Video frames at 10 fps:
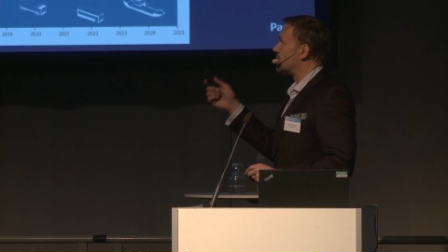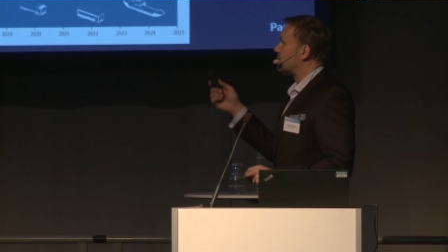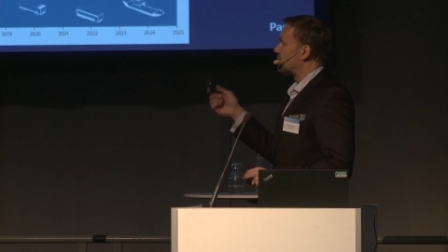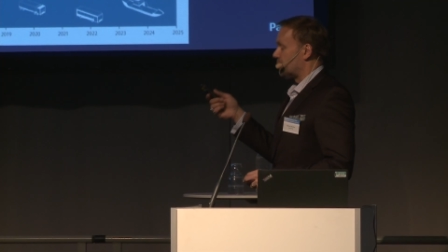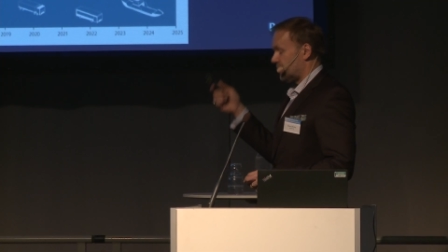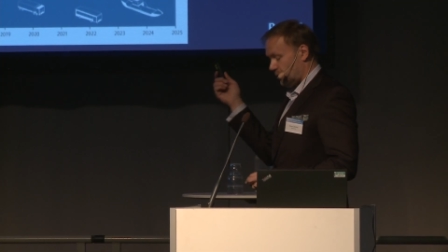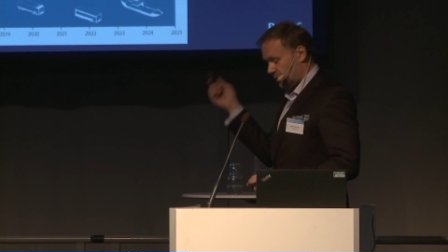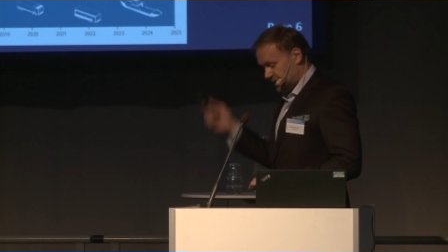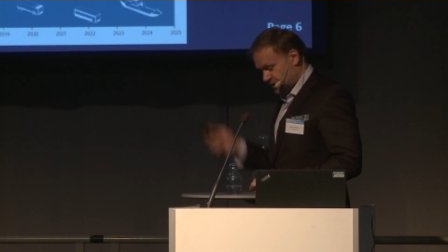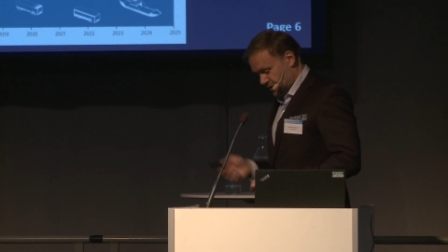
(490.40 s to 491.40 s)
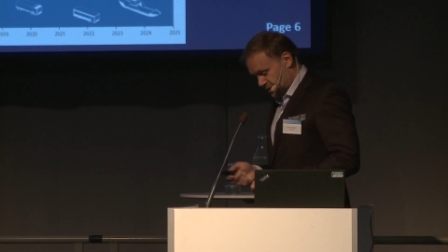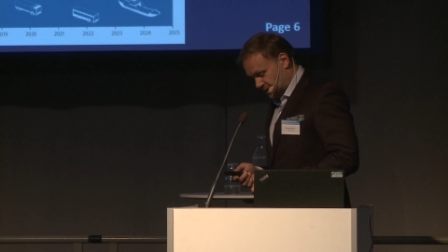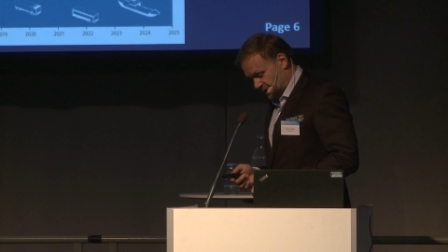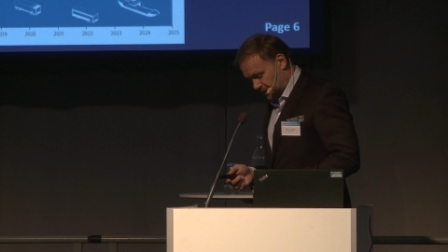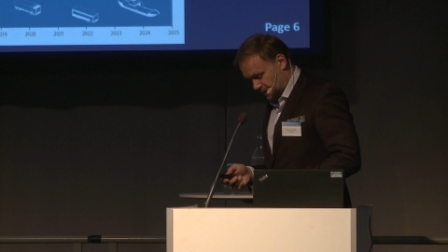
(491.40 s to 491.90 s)
from the
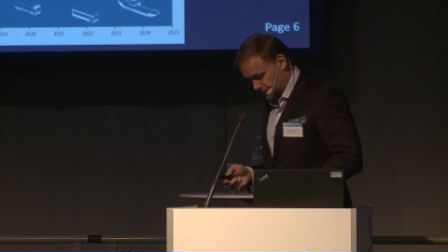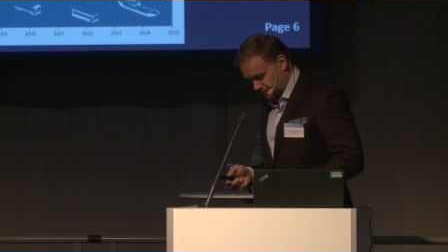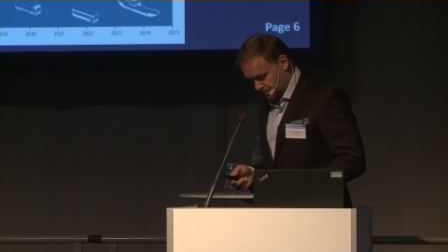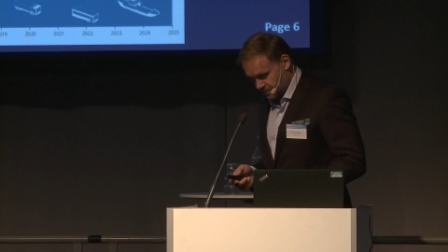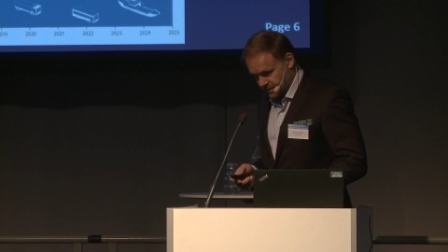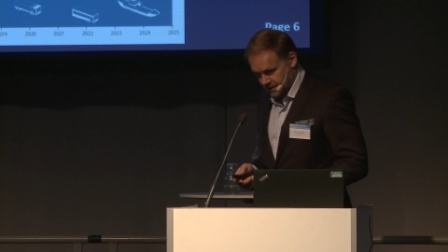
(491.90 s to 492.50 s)
Norwegian um,